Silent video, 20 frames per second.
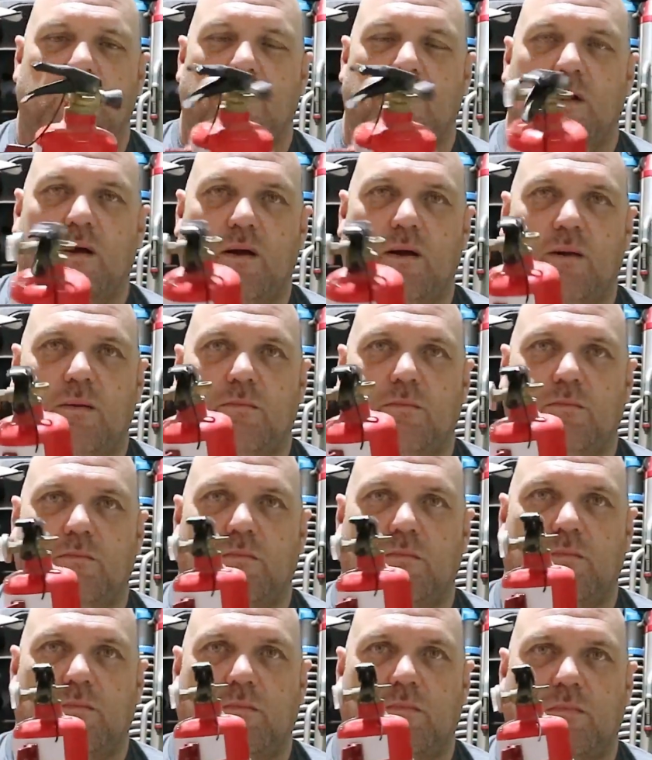A
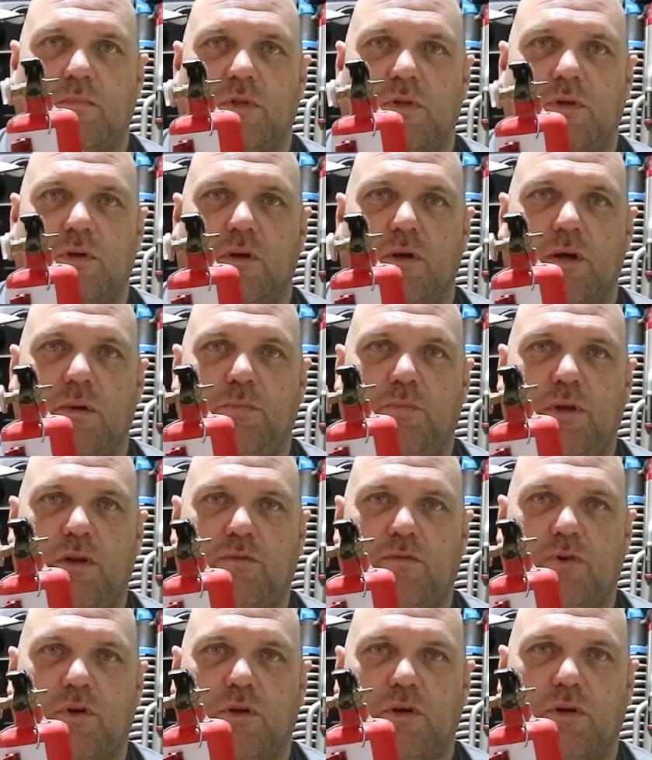bit
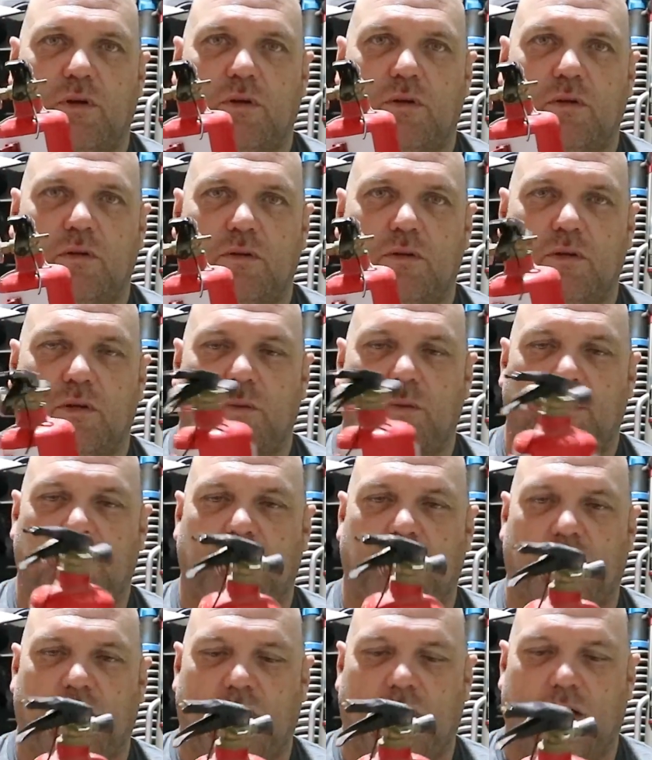of
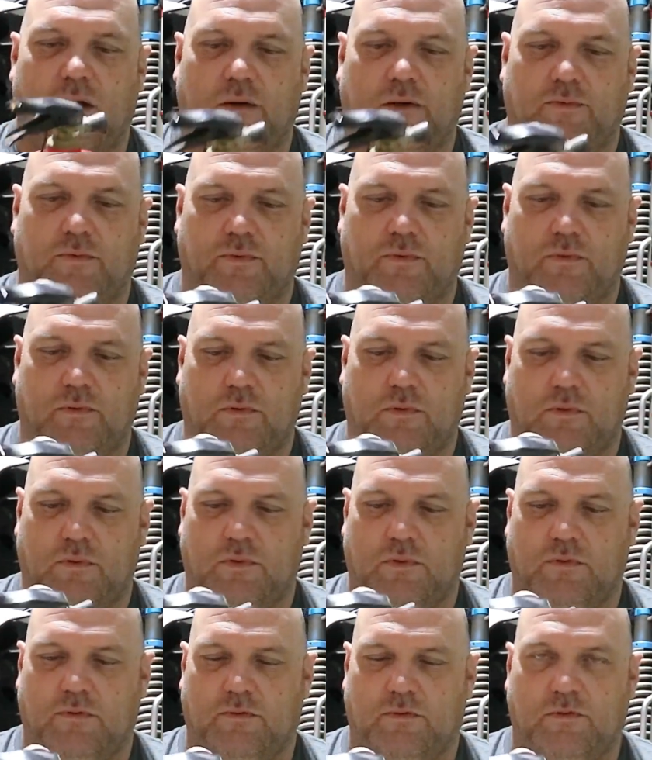a laugh
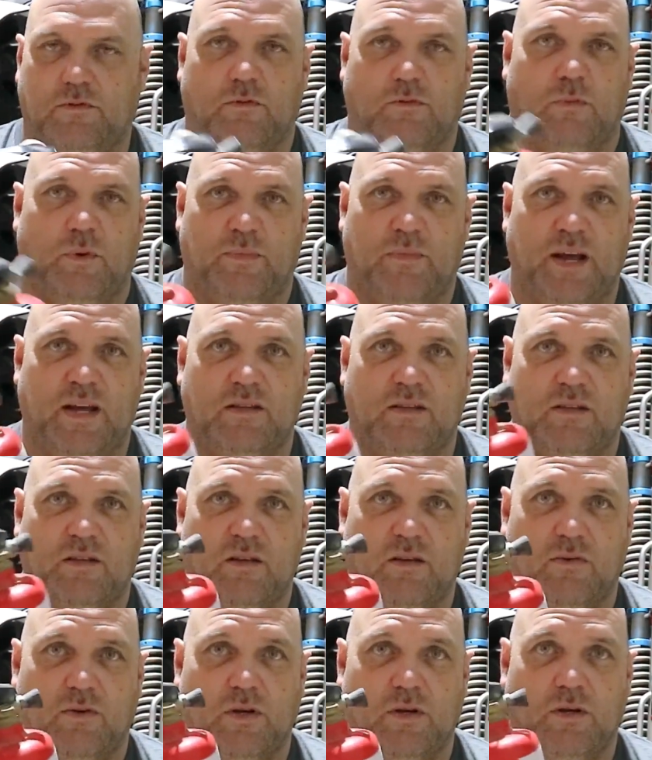for all my mates
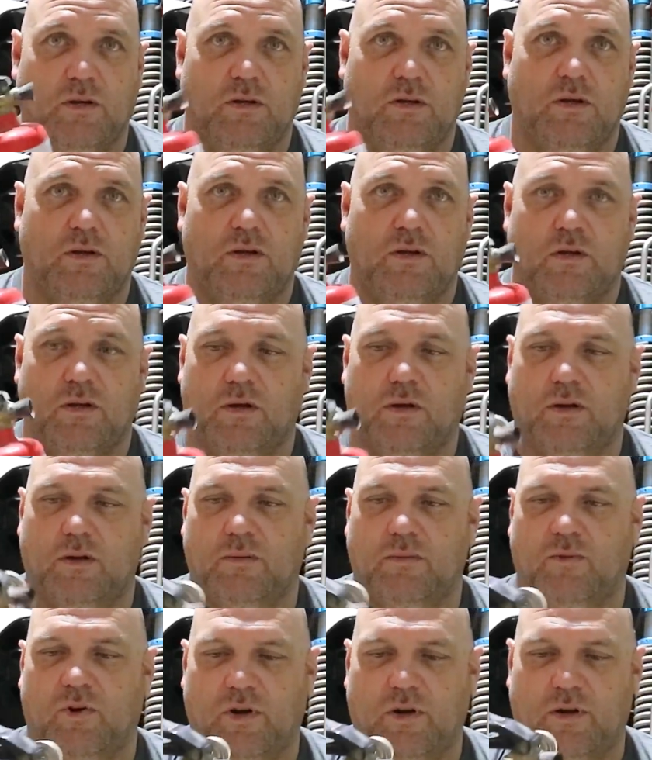anyway.
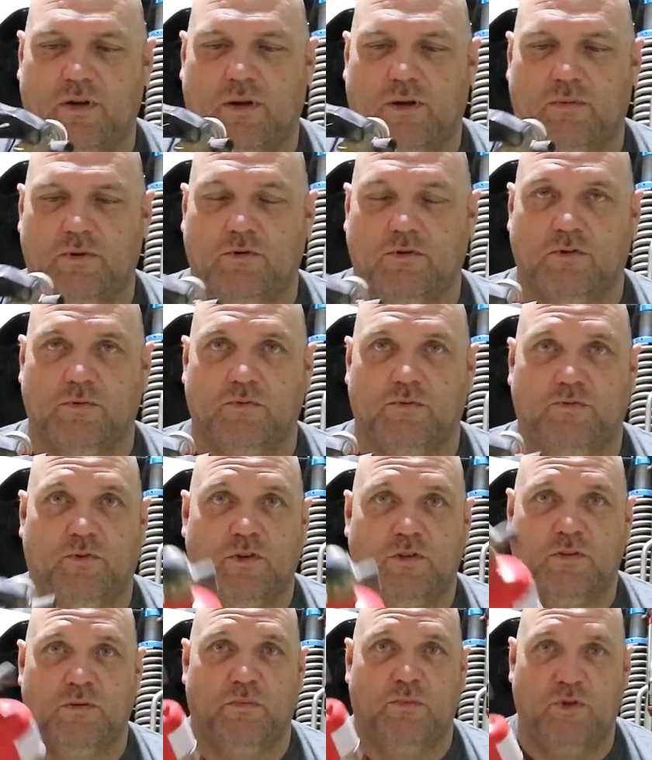I ended up in hospital.
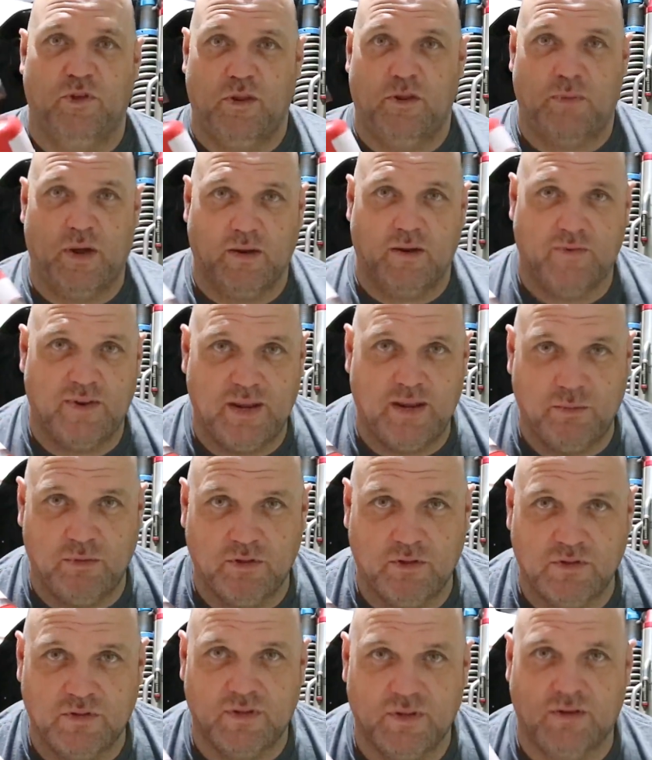First time I've been in the back of an
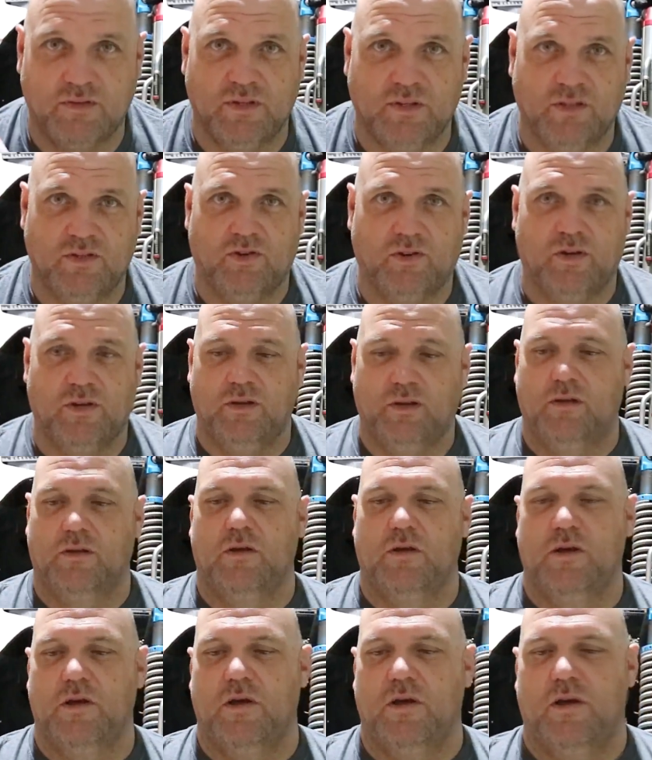ambulance, that was exciting.
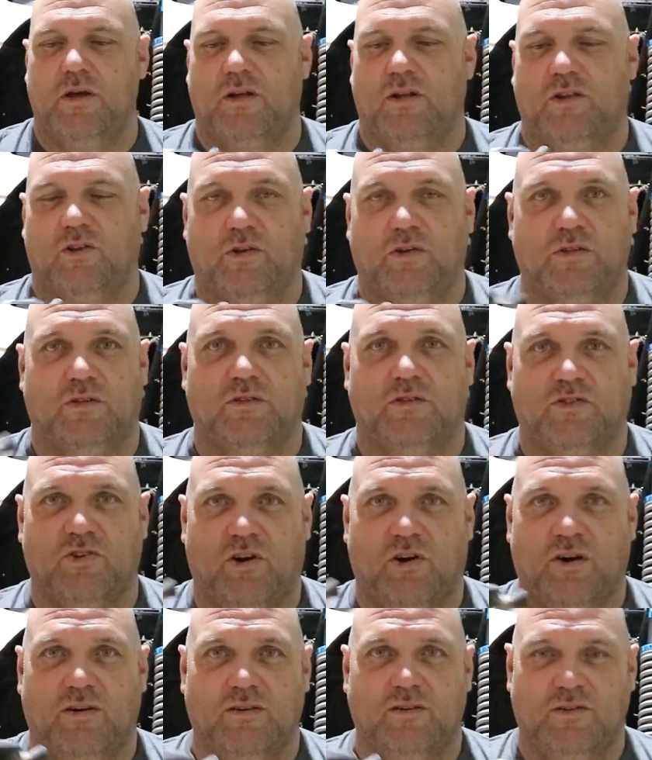Lights and
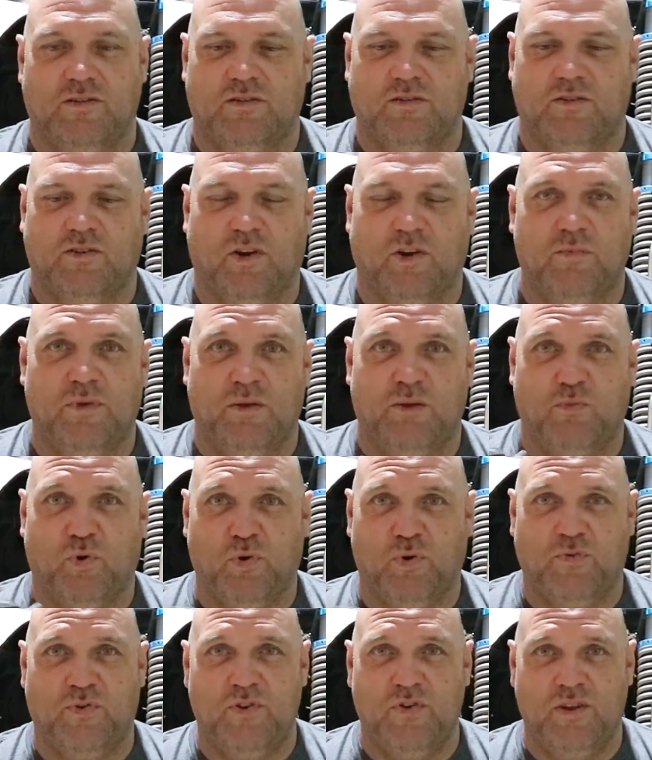sirens, got a bit of
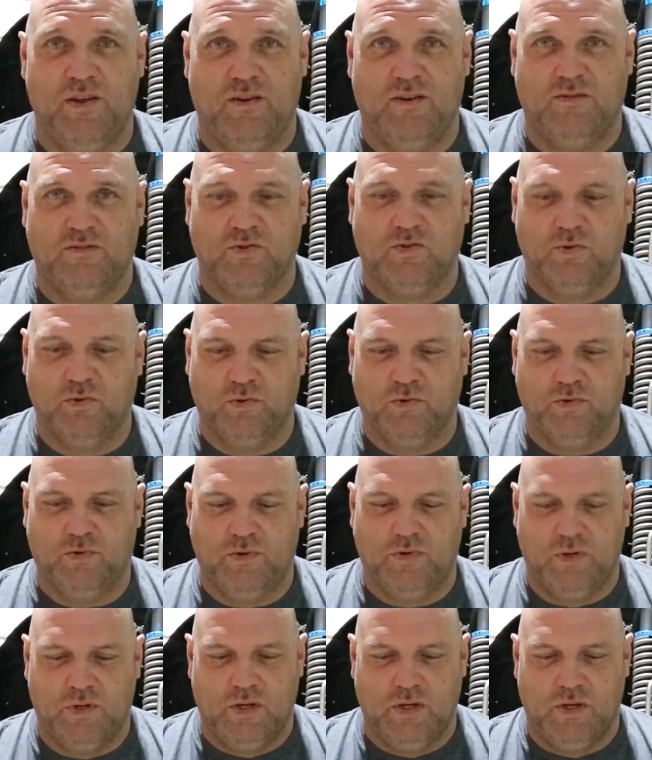morphine, it was all good.